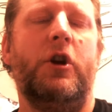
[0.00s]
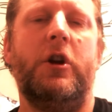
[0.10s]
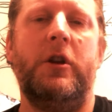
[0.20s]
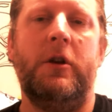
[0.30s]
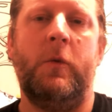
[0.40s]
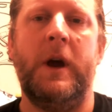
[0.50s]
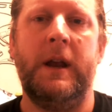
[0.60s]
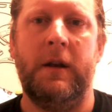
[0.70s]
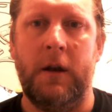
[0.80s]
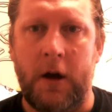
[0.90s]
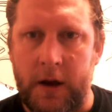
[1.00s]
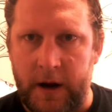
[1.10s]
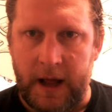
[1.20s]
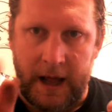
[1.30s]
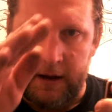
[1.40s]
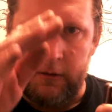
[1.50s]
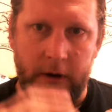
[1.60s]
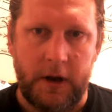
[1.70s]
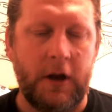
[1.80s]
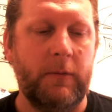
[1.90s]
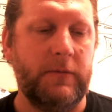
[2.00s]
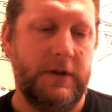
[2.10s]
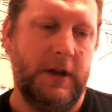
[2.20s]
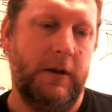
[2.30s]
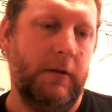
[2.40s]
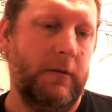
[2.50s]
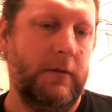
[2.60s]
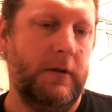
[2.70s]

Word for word: looking at the way the line of the handle on it comes in,